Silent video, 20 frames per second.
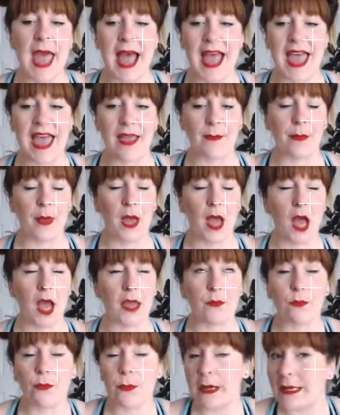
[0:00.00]
I
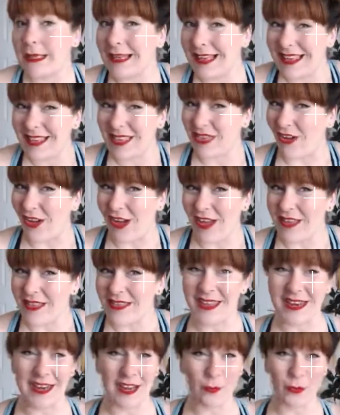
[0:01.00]
really
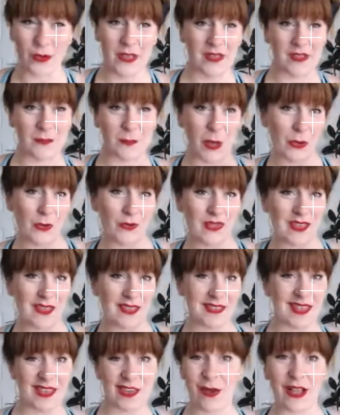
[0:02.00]
thought that it was
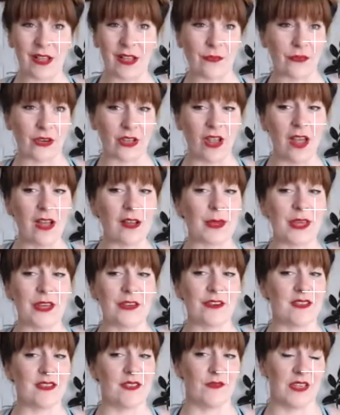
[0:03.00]
poses that you held for long
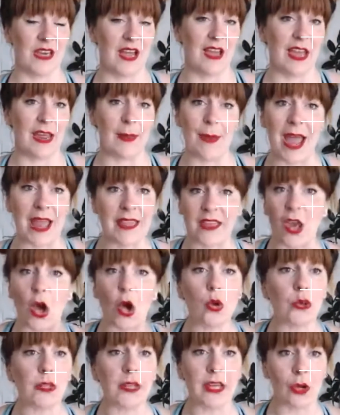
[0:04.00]
periods of time, and the
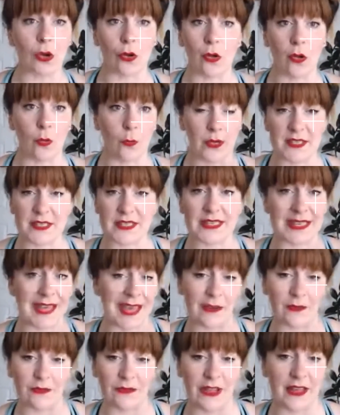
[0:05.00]
only goal was to
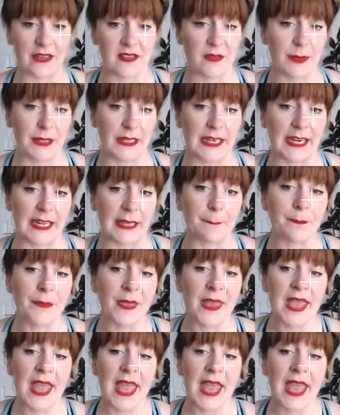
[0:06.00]
gain flexibility.